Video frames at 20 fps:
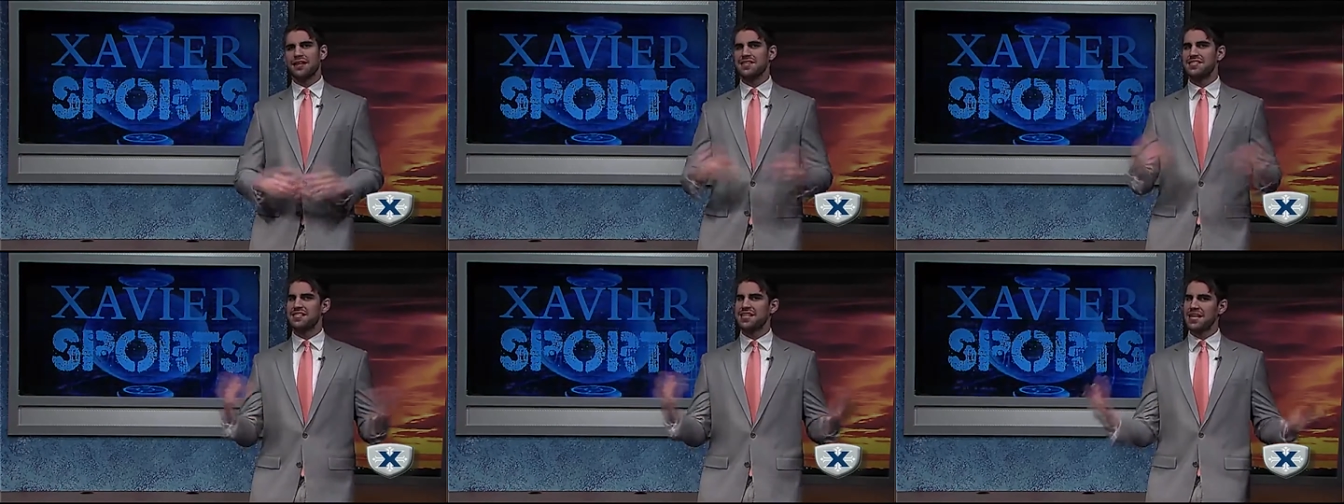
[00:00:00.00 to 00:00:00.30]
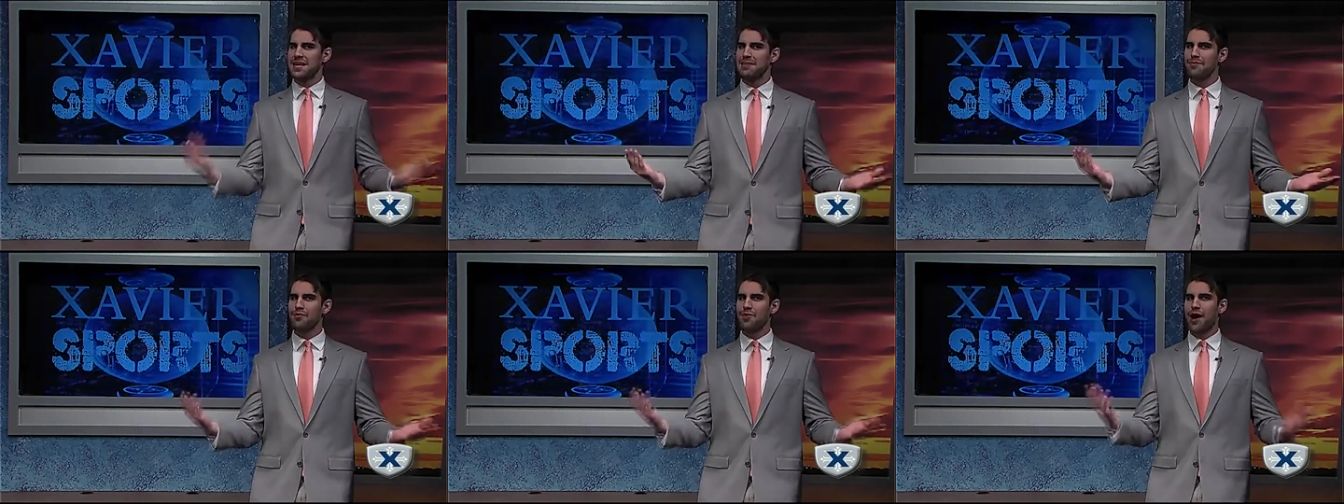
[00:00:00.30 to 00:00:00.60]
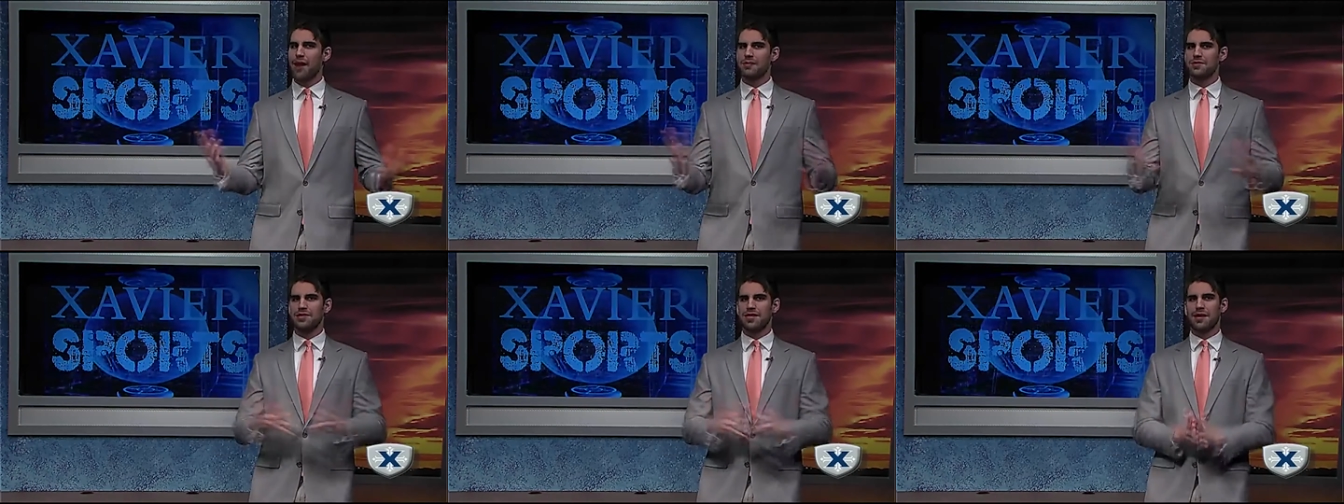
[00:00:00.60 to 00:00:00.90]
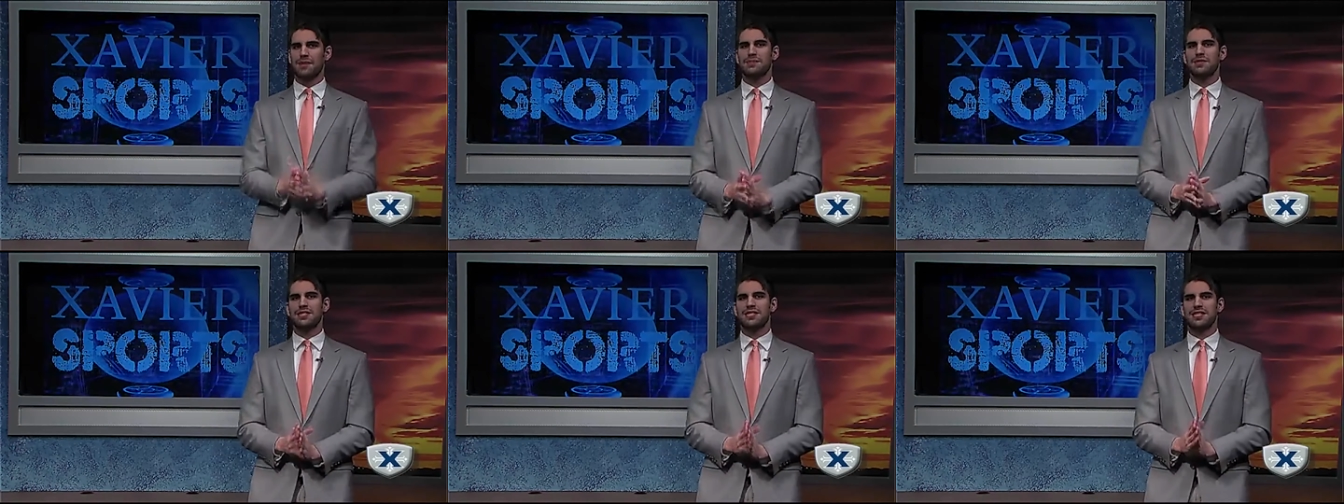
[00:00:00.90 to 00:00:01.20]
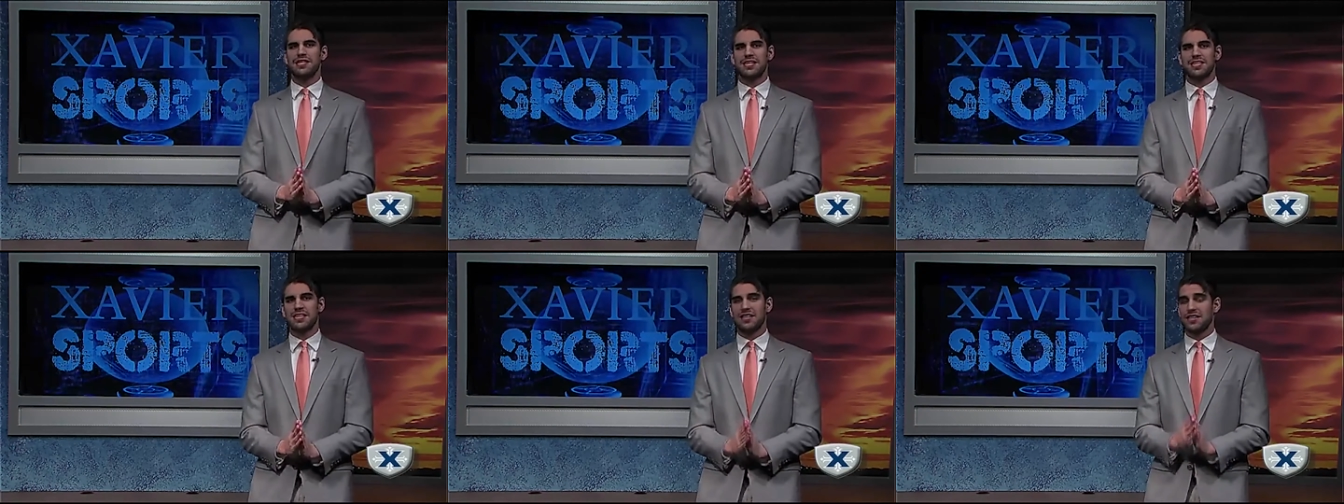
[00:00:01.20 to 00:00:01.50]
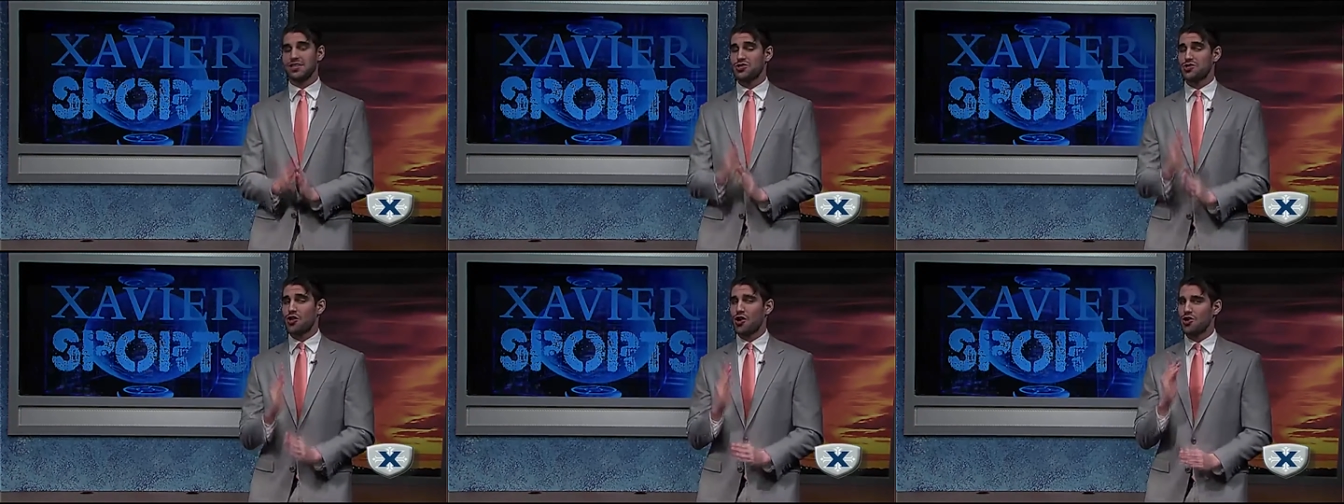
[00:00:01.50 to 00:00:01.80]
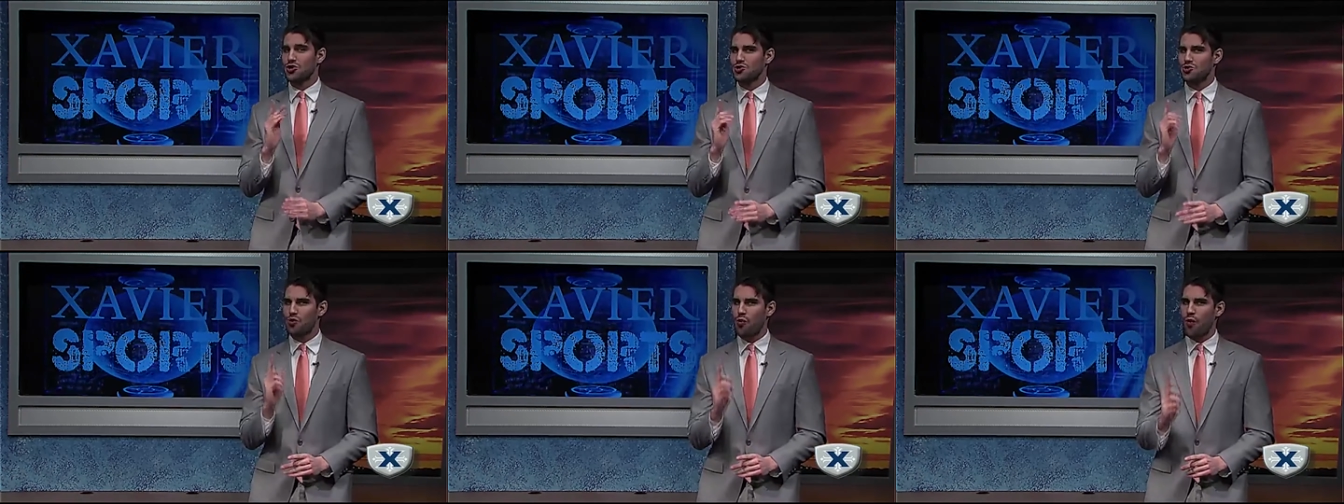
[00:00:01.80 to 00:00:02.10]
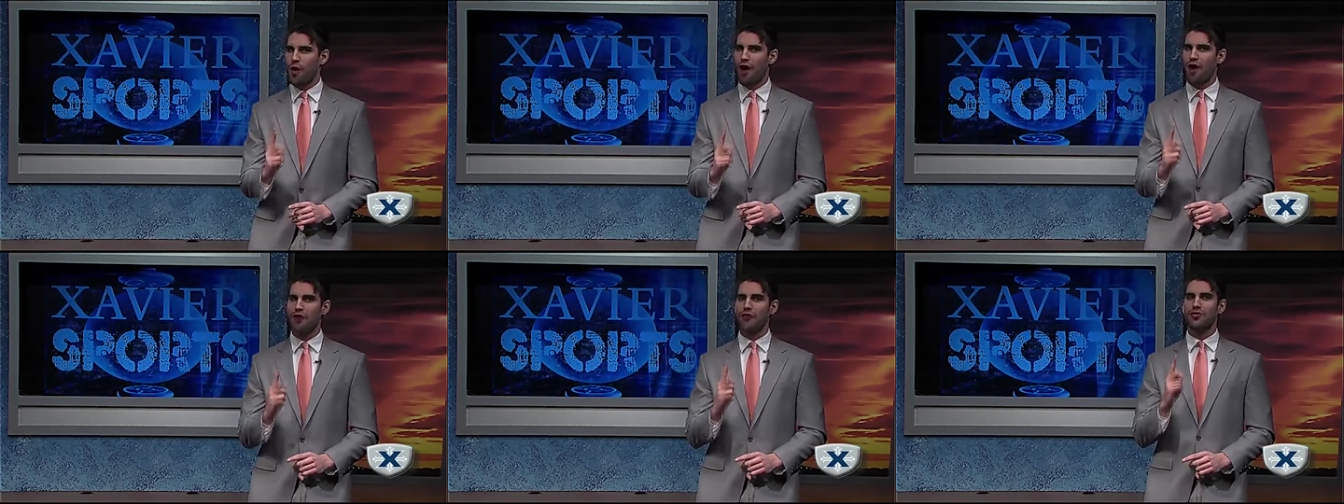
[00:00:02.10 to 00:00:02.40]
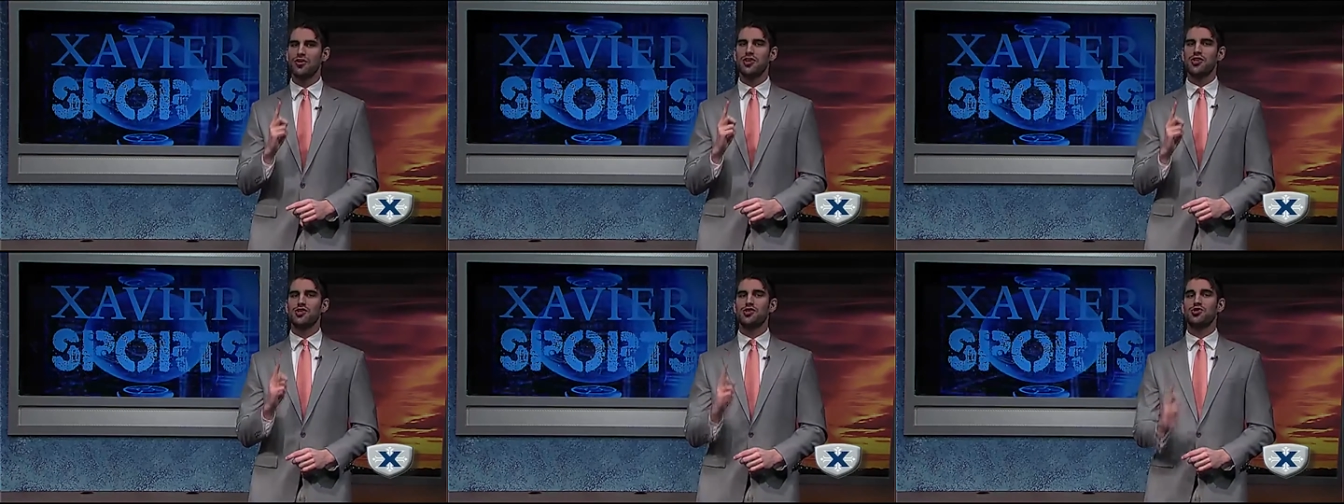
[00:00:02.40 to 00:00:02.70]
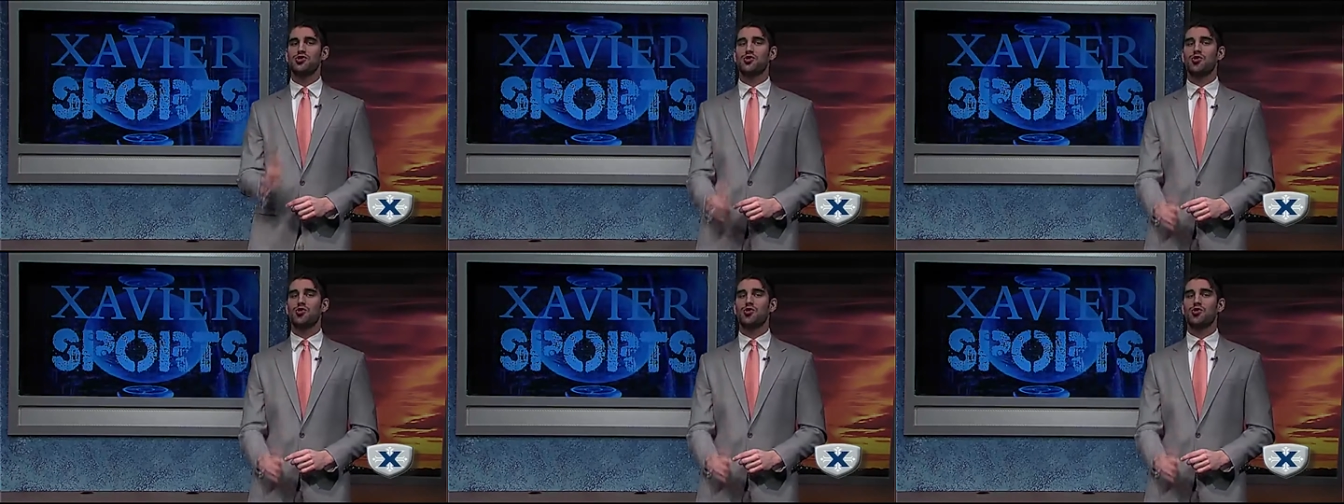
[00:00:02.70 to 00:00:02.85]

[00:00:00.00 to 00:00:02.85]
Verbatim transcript: The team wraps up a season that saw 12